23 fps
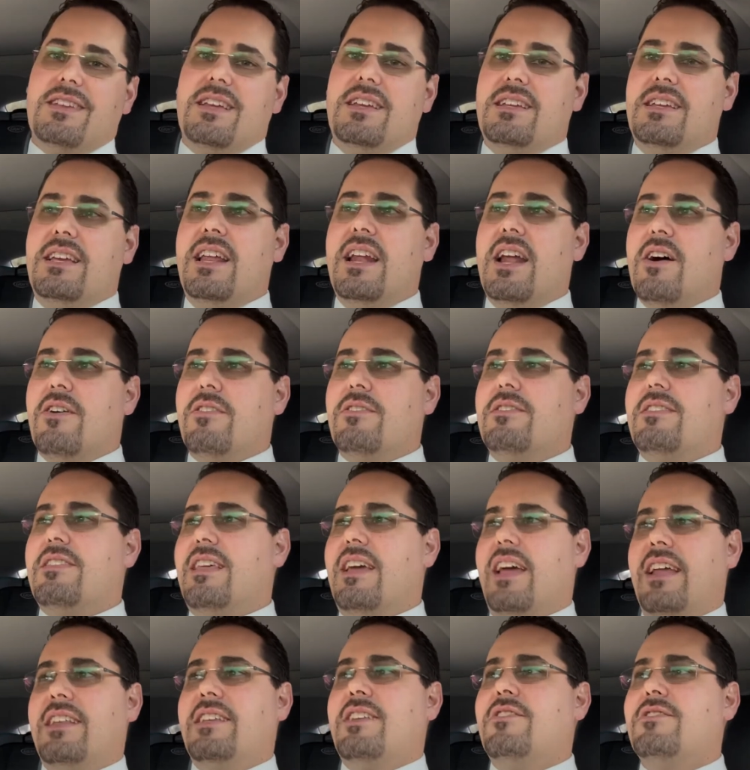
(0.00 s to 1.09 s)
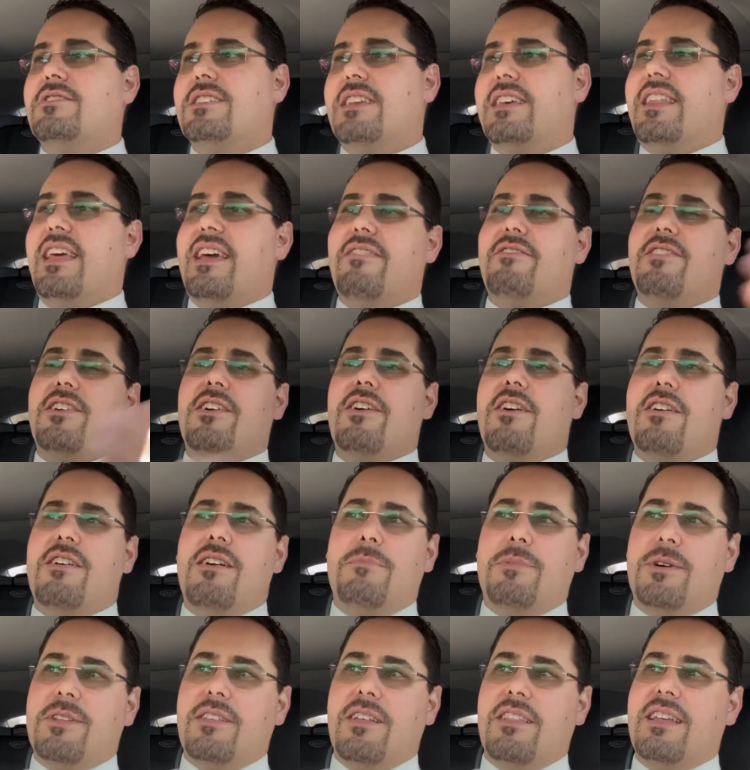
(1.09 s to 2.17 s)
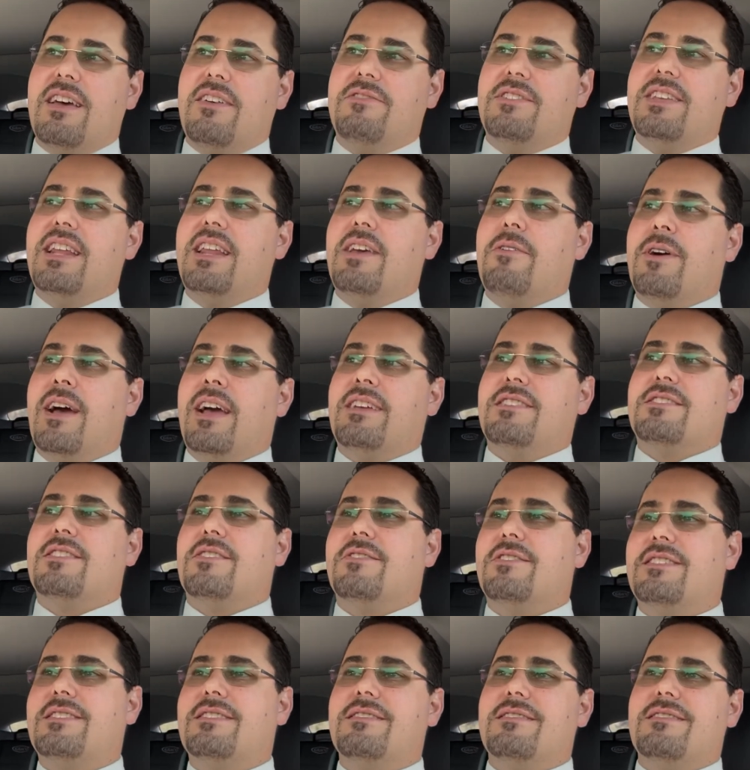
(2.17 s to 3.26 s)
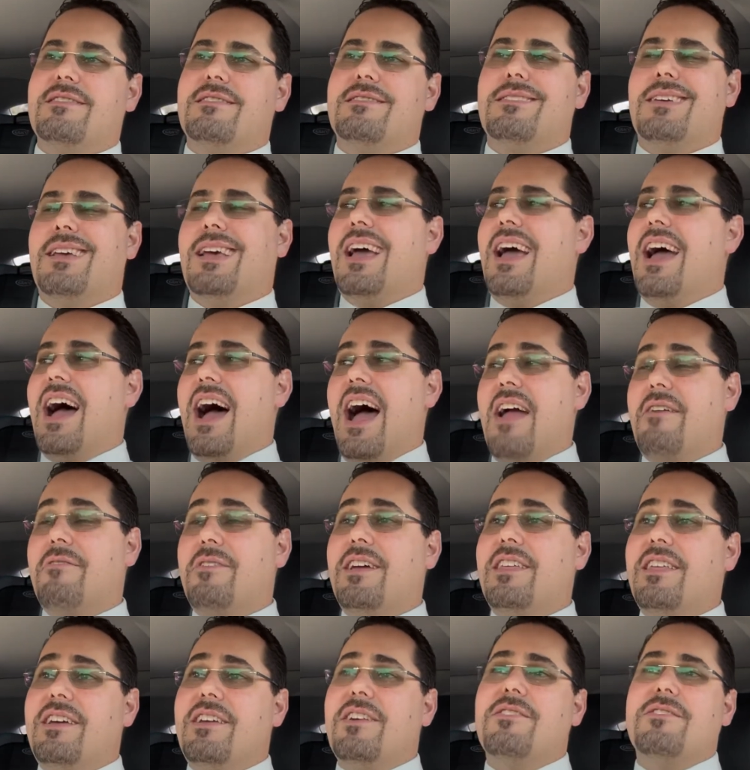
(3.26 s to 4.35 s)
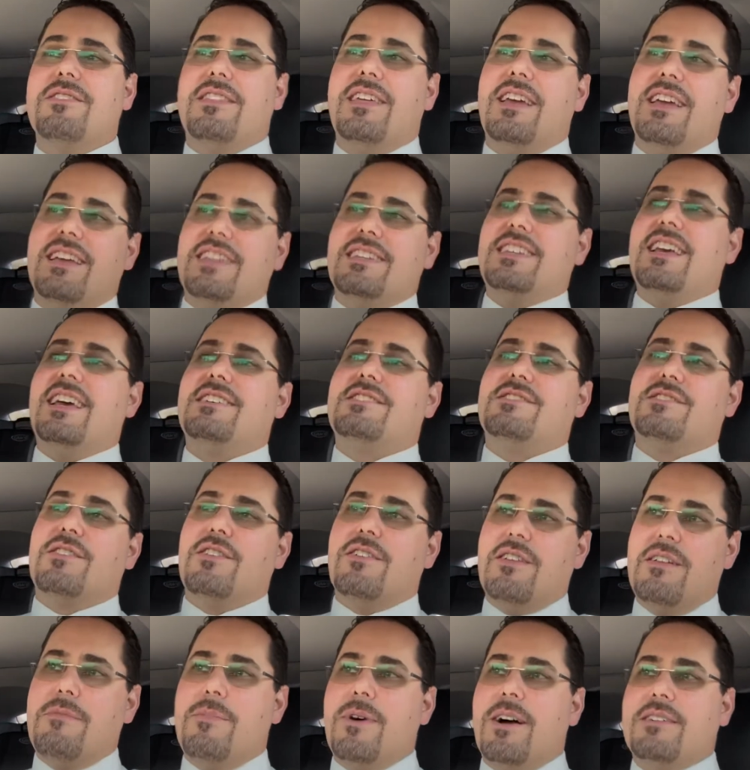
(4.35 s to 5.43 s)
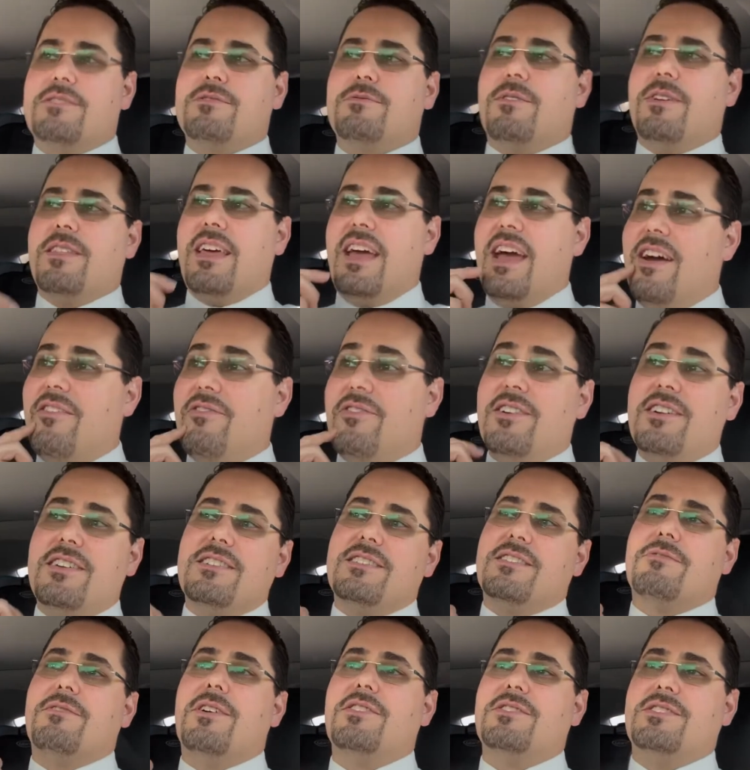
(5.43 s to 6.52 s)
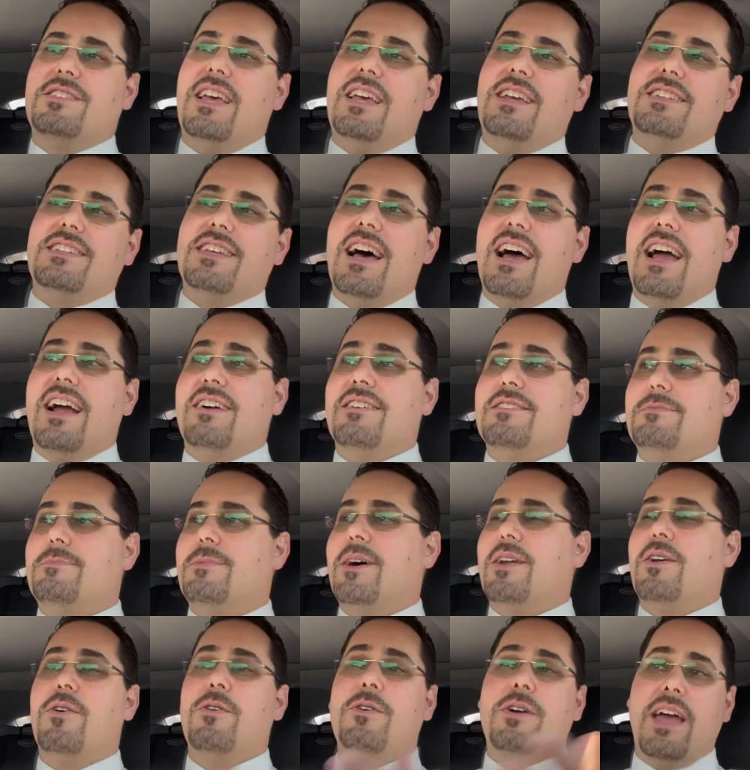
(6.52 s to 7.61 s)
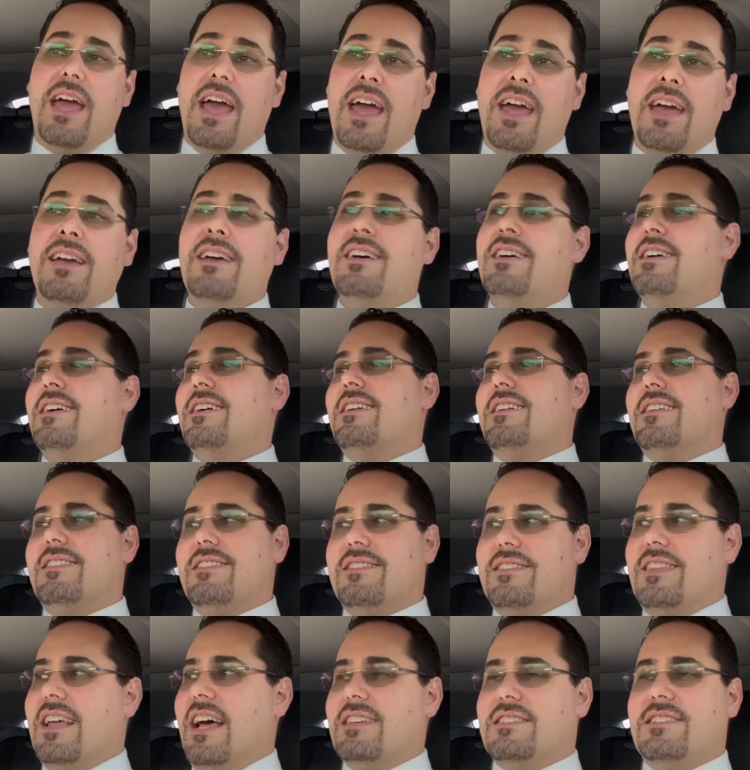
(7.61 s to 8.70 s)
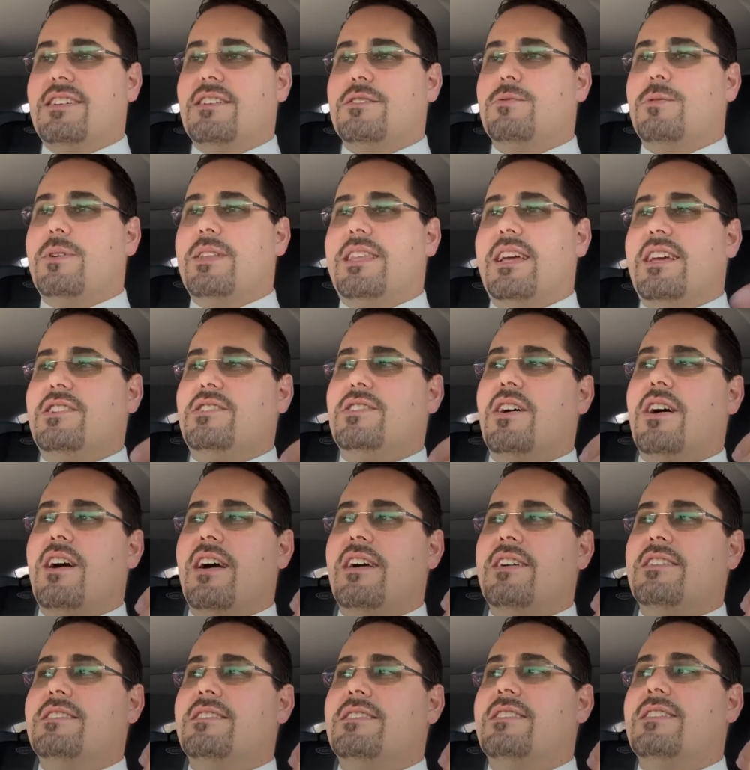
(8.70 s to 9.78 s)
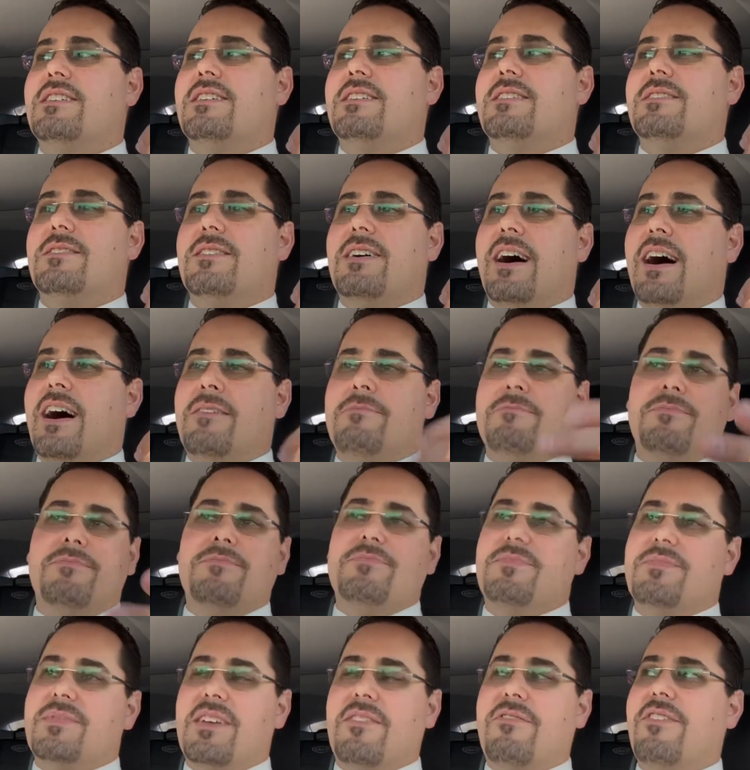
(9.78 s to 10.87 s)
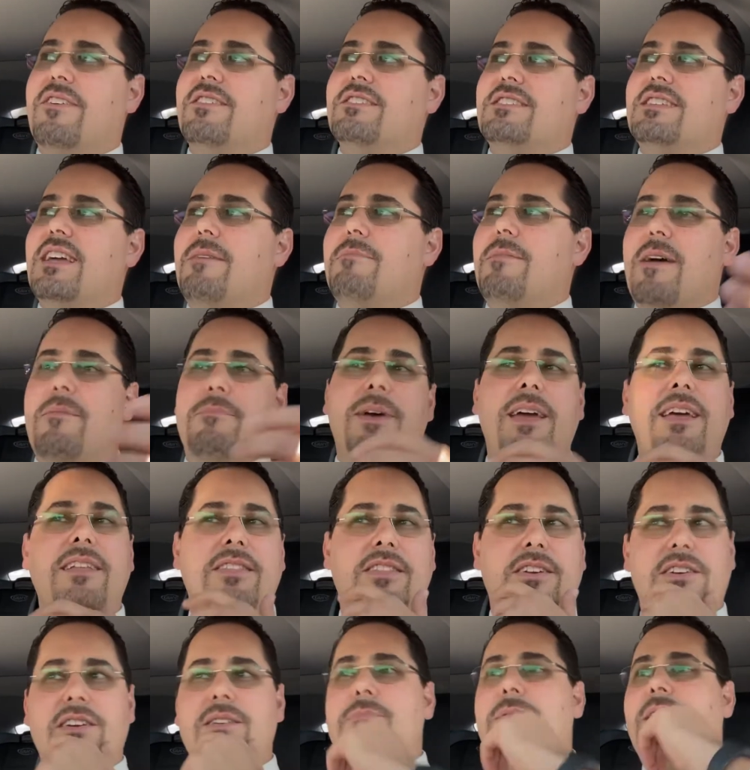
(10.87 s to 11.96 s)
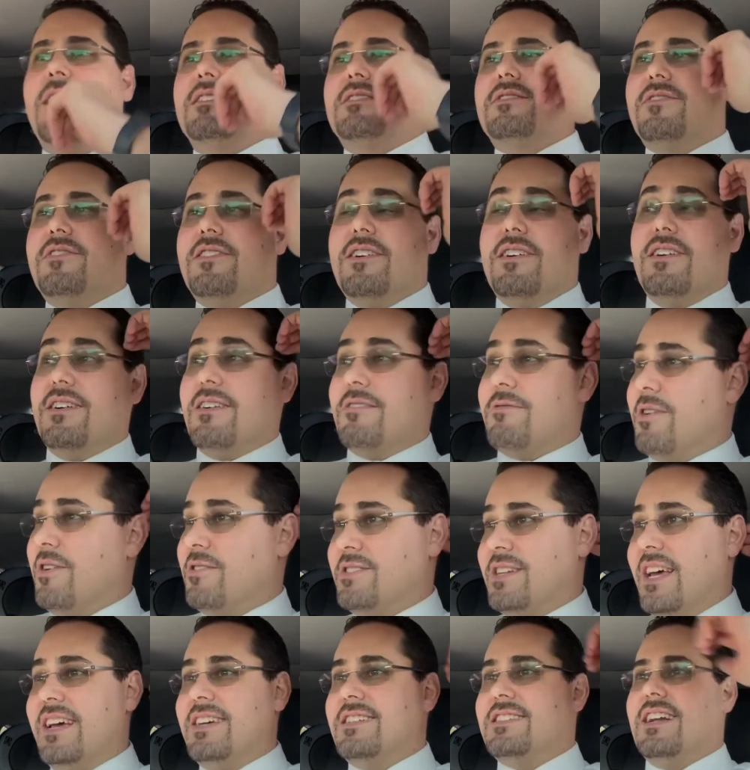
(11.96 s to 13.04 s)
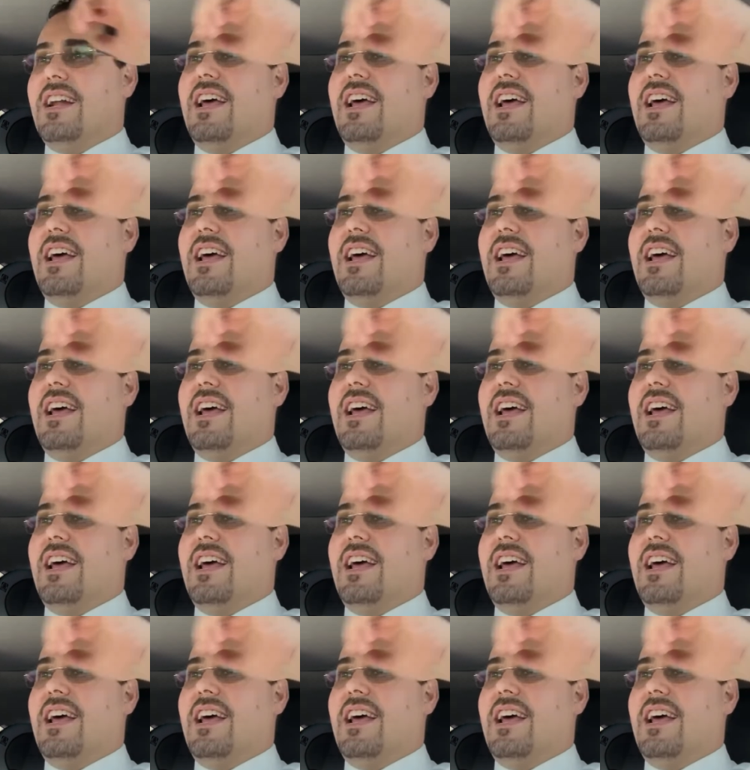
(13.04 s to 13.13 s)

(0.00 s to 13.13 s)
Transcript: You know, and usually they have the car up on the lift anyway, so I really don't think it takes $30 worth of effort to rotate tires, but okay, that's just what they charge. The first time I paid $30 for a rotation,